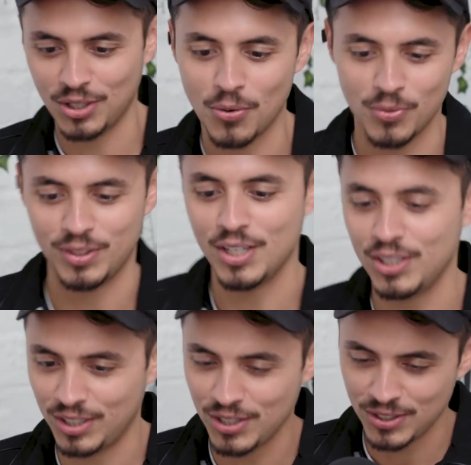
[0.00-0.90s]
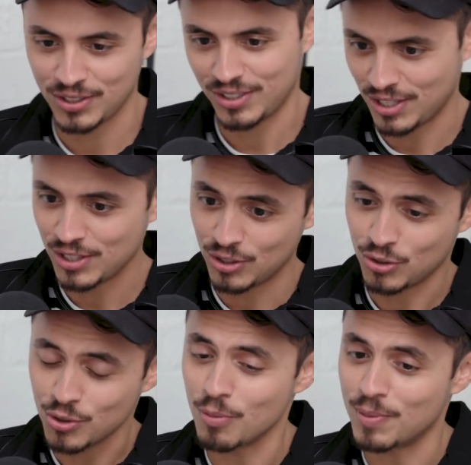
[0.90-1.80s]
So this this is this is
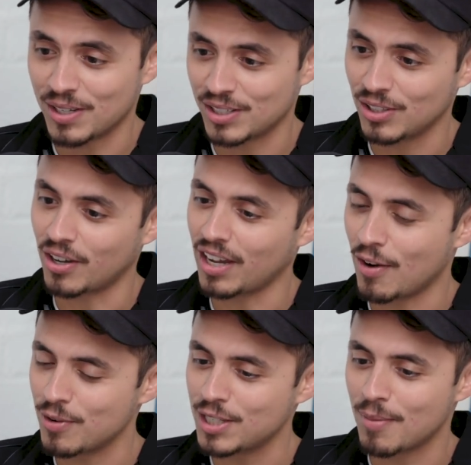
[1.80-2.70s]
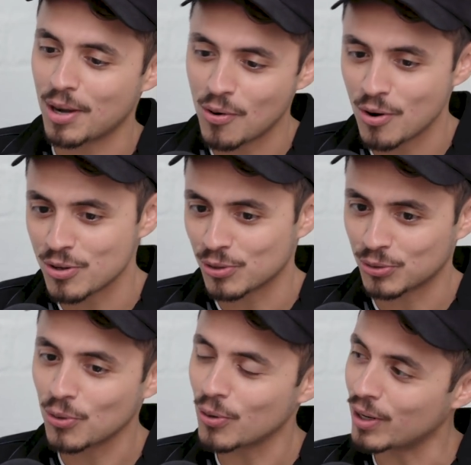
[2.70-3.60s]
true because look, every time I go on your
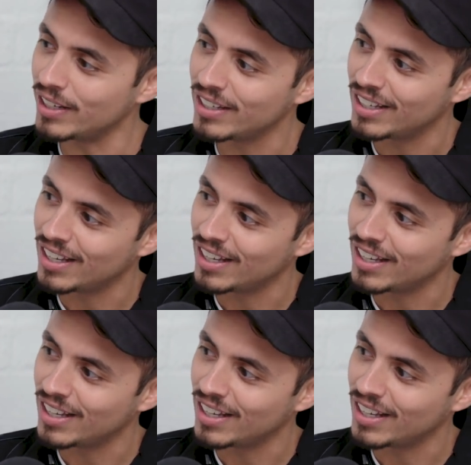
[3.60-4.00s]
story,